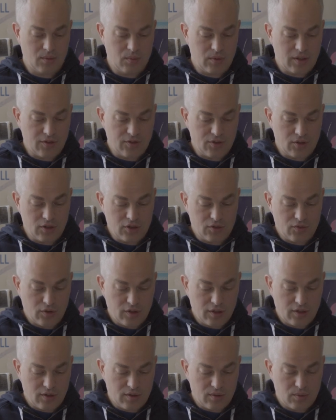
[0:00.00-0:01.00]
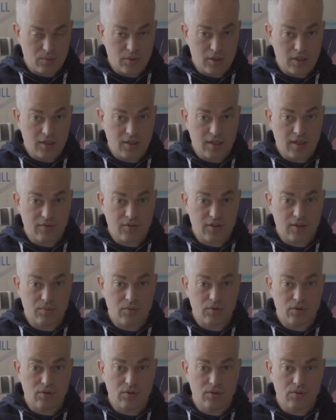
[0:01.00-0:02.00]
can search for it. We did have some
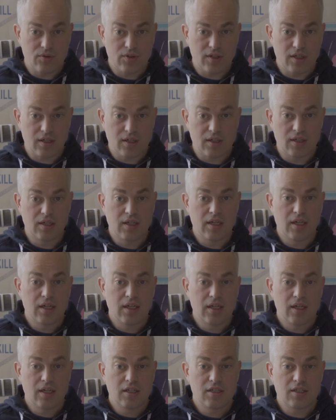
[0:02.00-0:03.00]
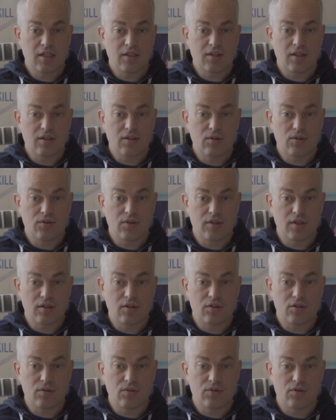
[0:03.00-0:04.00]
to-dos here. Check that the user didn't
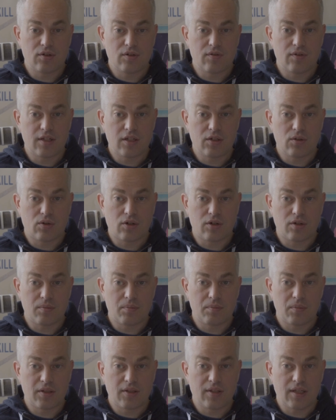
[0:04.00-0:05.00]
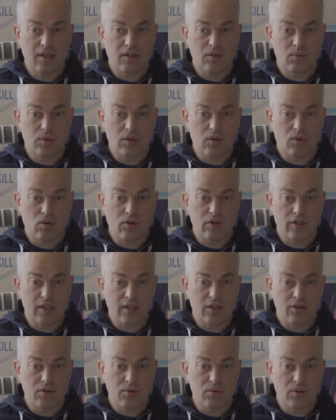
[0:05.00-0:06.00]
choose the reveal door, but that we're already
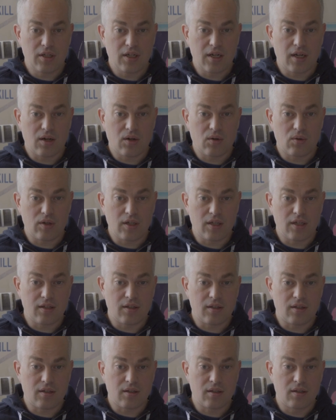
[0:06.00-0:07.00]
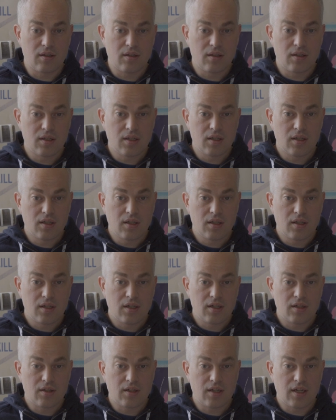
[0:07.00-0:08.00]
doing now in
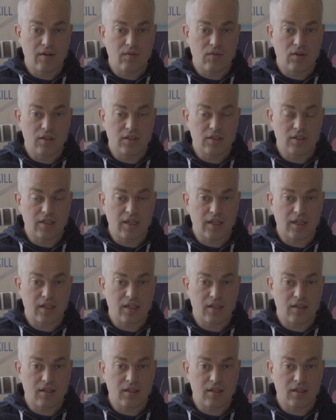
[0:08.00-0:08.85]
the level check.